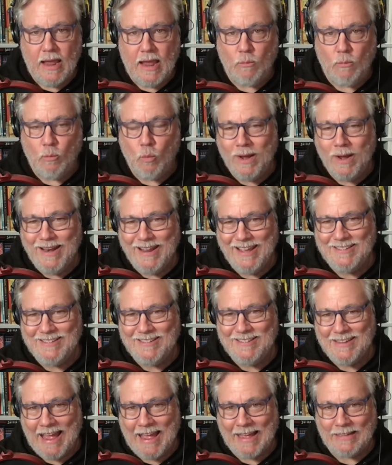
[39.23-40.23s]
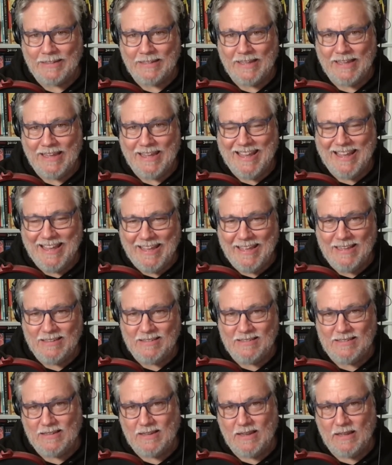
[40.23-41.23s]
and what exactly
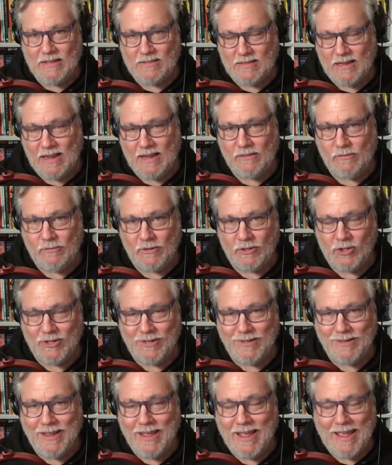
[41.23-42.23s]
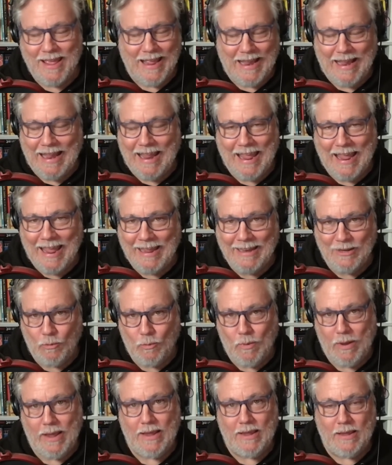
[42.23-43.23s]
is science fiction
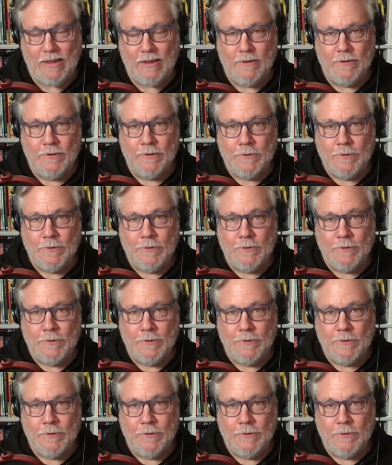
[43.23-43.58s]
anyway.